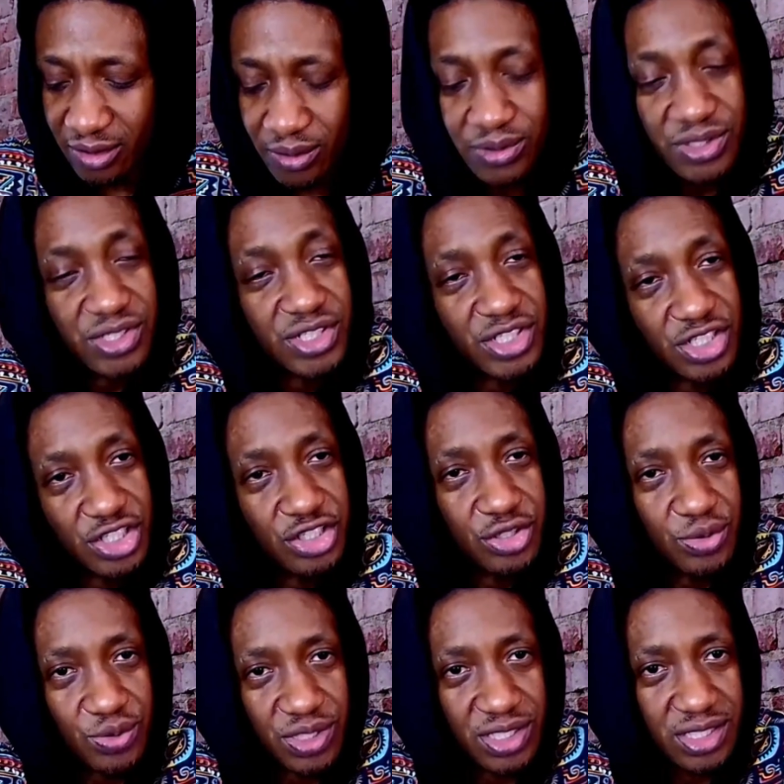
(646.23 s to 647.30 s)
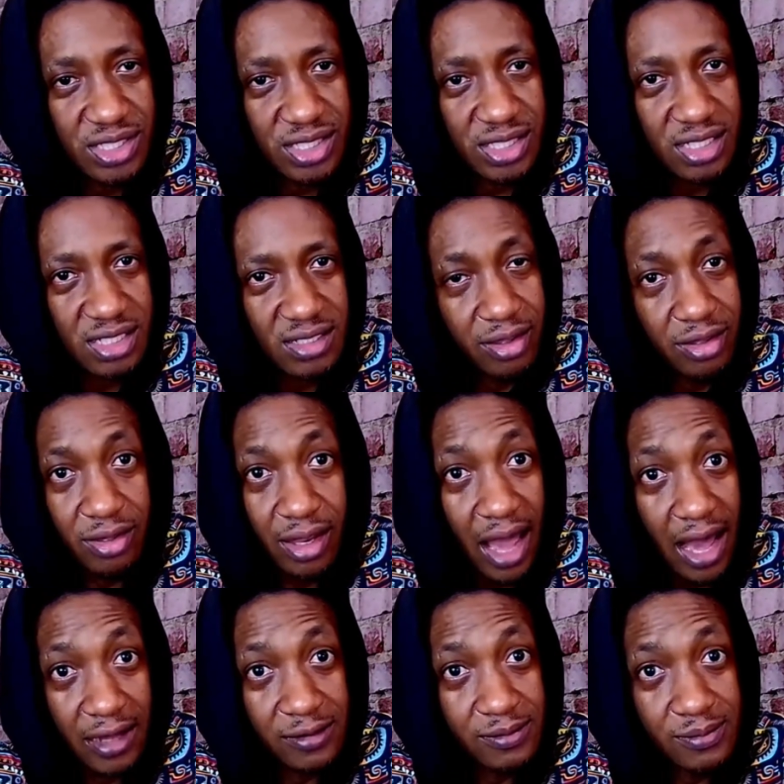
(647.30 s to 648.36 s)
constituency.
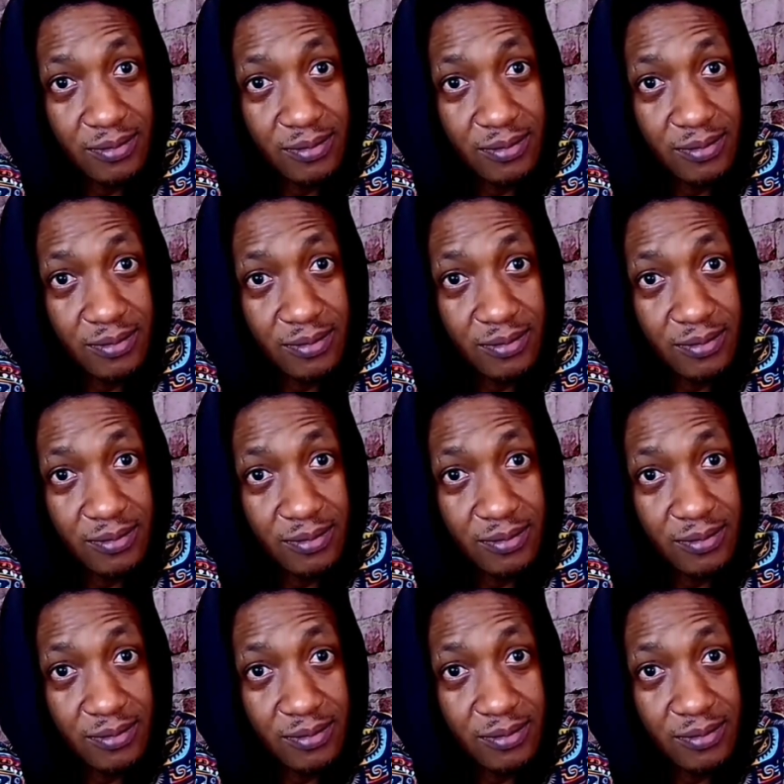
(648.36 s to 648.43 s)
Yeah.